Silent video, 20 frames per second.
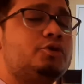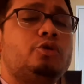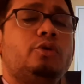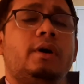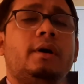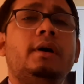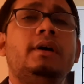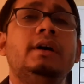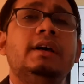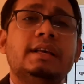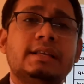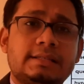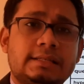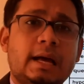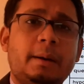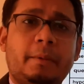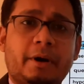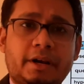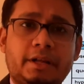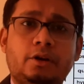to a
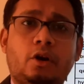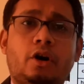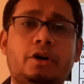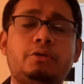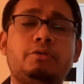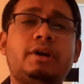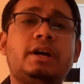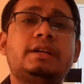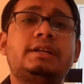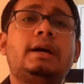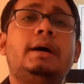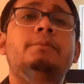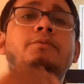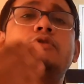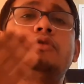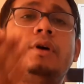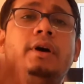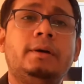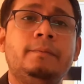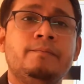summary, or you can come
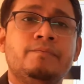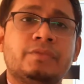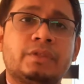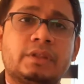to an